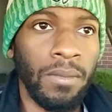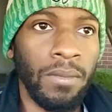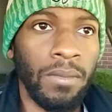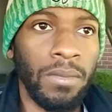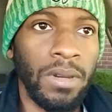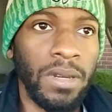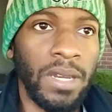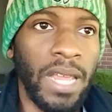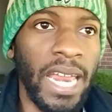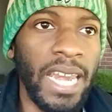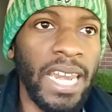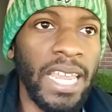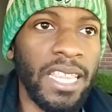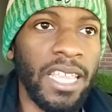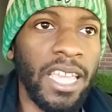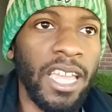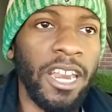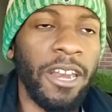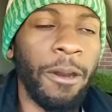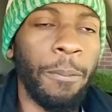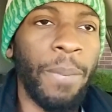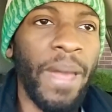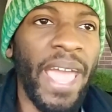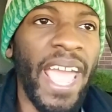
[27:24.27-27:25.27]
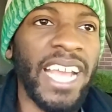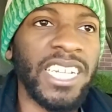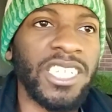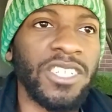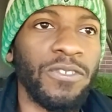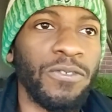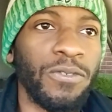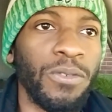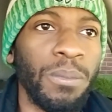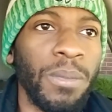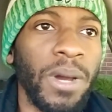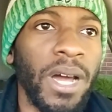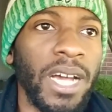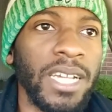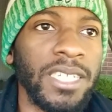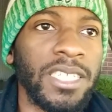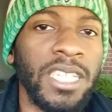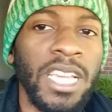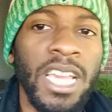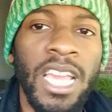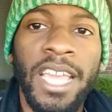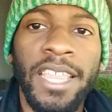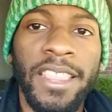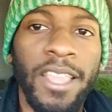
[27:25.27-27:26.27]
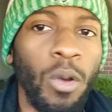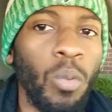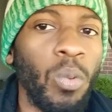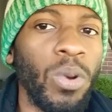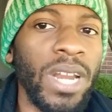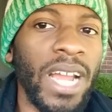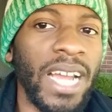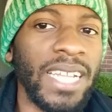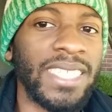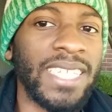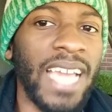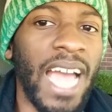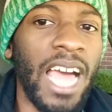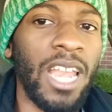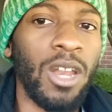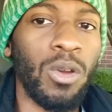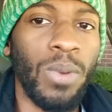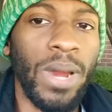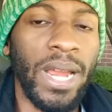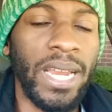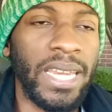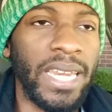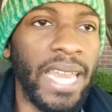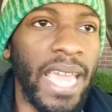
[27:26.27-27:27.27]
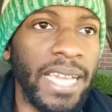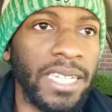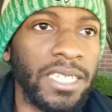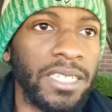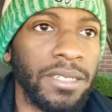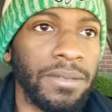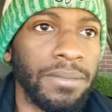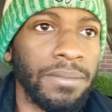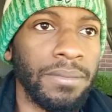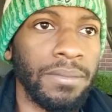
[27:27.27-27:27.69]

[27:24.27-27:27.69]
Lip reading: They need to hear the passion from us that we're not tolerating this.